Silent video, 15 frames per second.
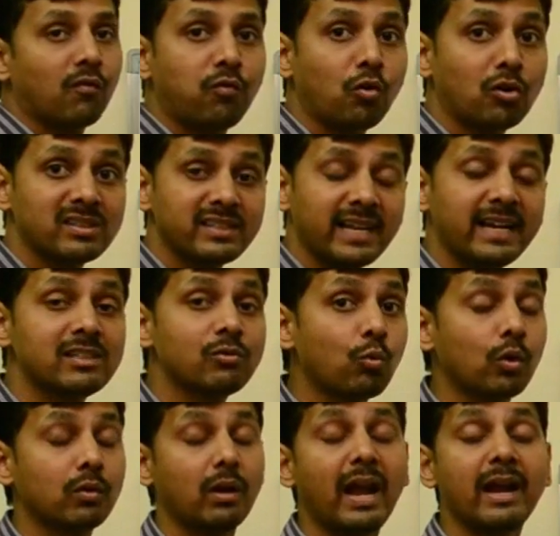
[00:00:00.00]
4 sides
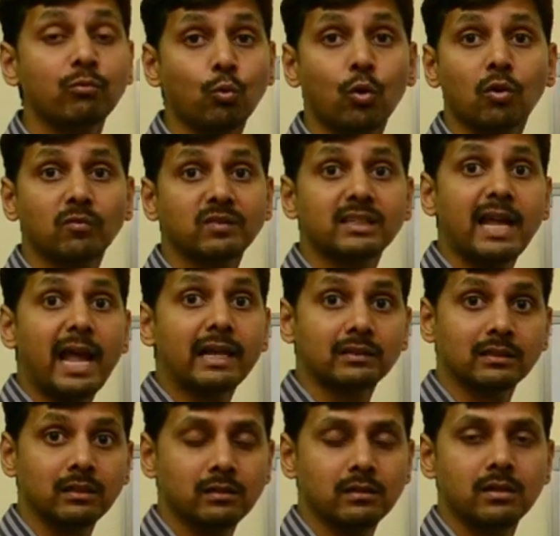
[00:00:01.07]
and one of the
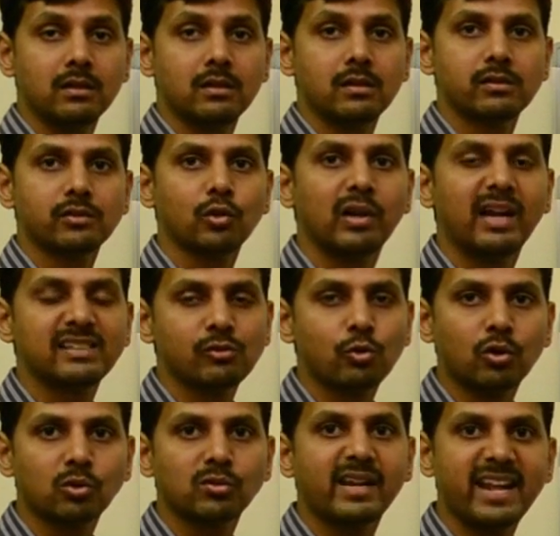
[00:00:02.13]
diagonal. So let's
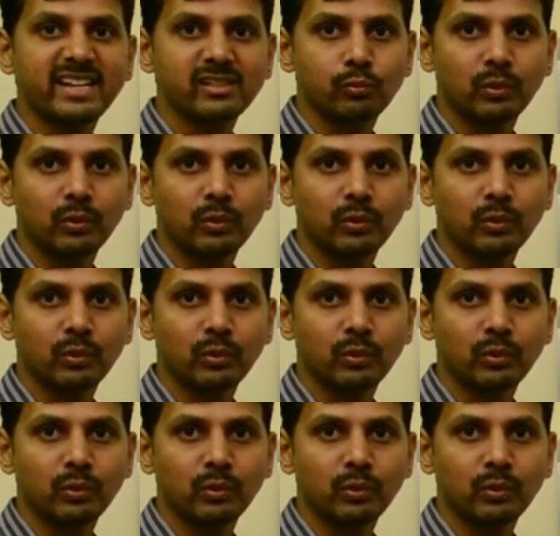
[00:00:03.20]
go to the next